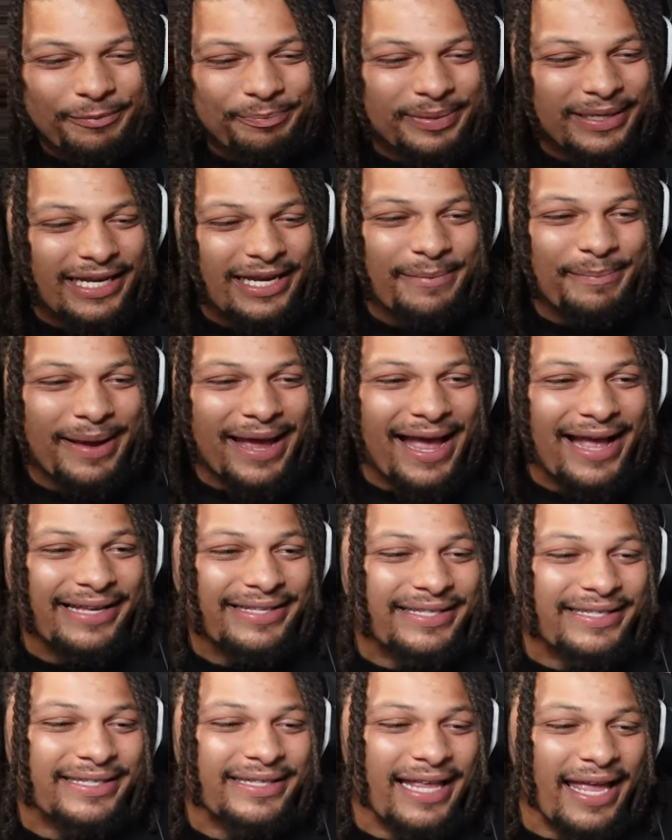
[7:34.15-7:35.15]
P and
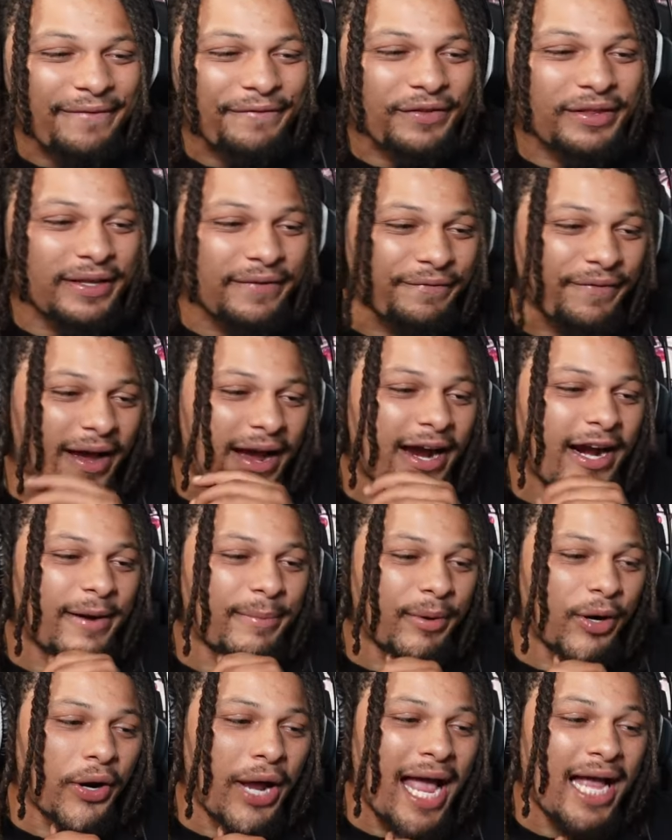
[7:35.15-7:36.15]
Bas is definitely fire,
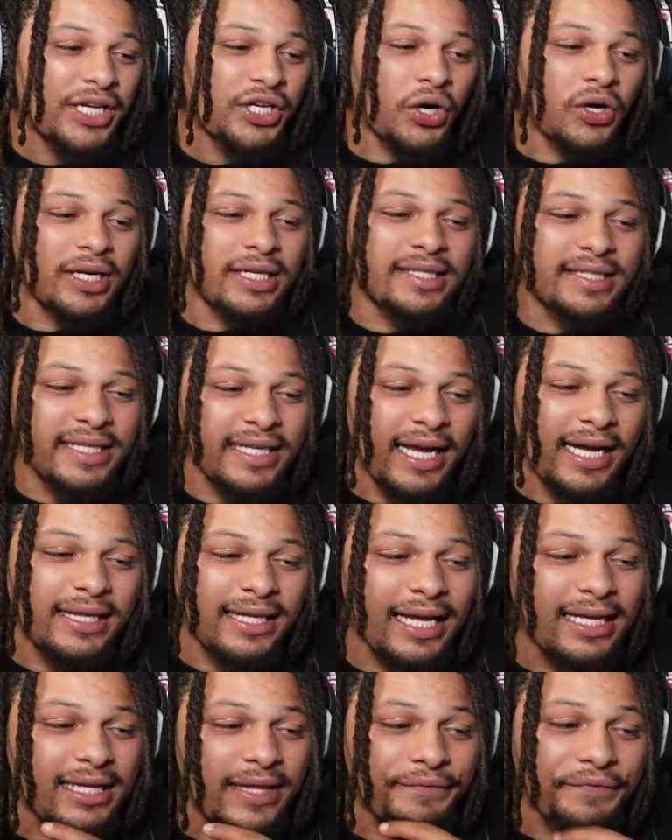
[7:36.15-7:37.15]
bro. As y'all can see, I
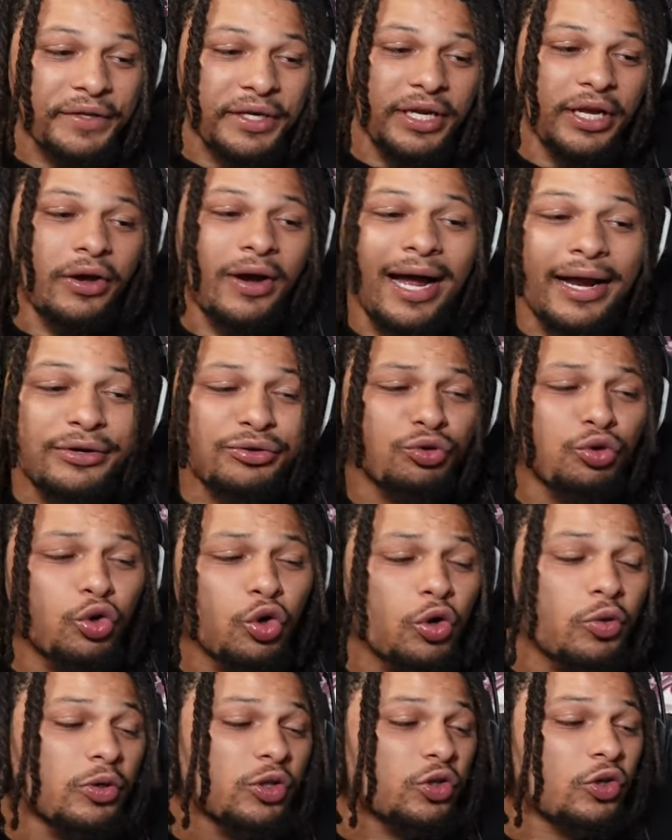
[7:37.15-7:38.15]
like the video. I
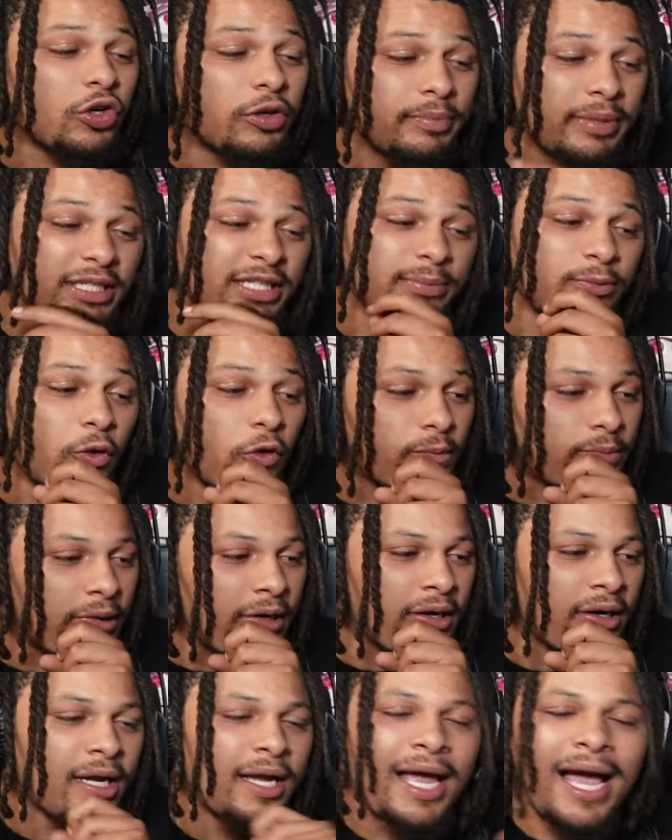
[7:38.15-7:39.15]
knew it was gonna be smoke,
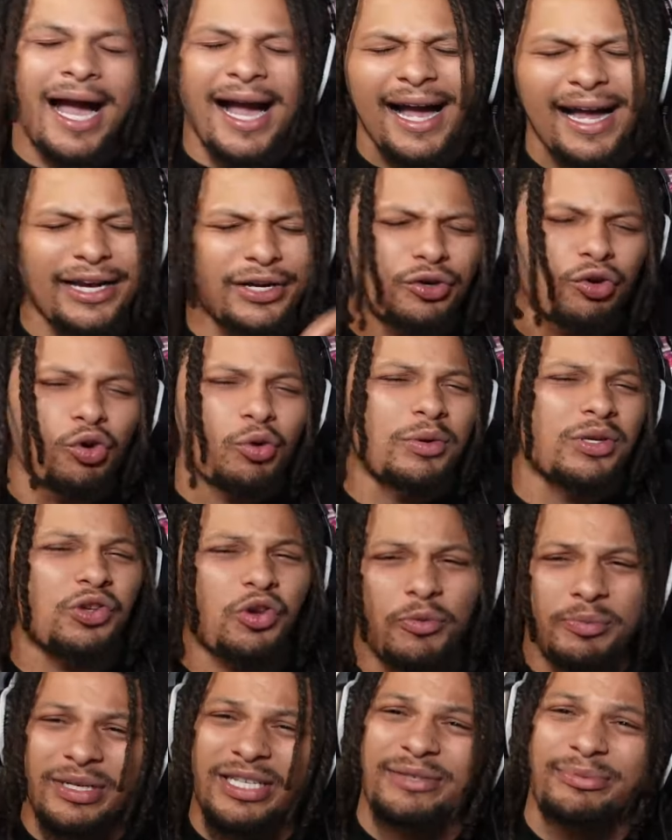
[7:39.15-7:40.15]
bro. I knew it was
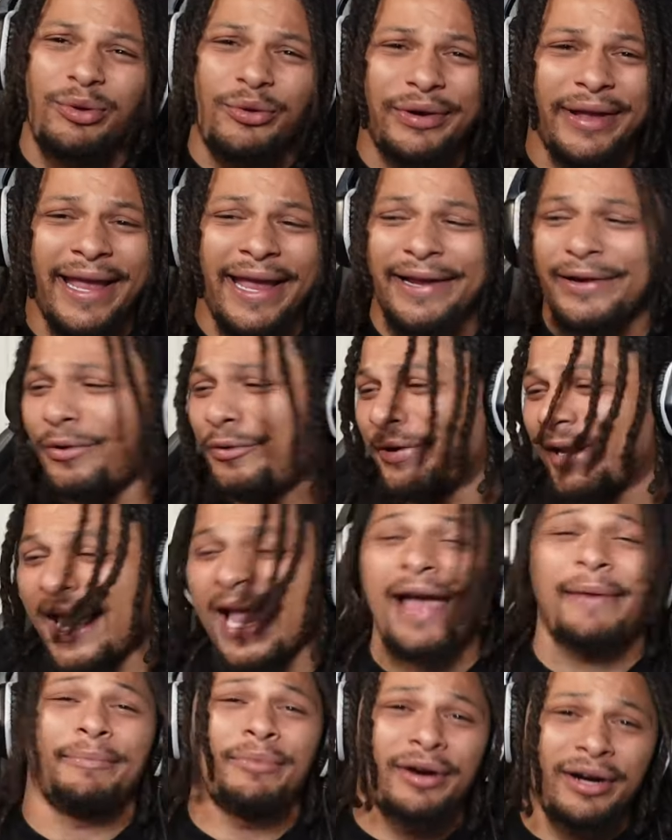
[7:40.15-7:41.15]
gonna be smoke, gang. No
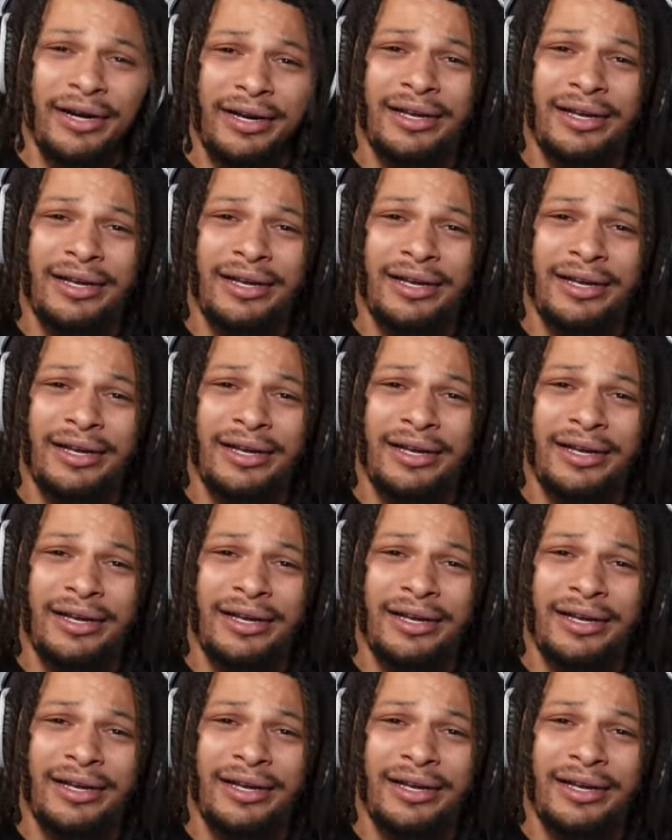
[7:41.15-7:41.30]
cap, bro.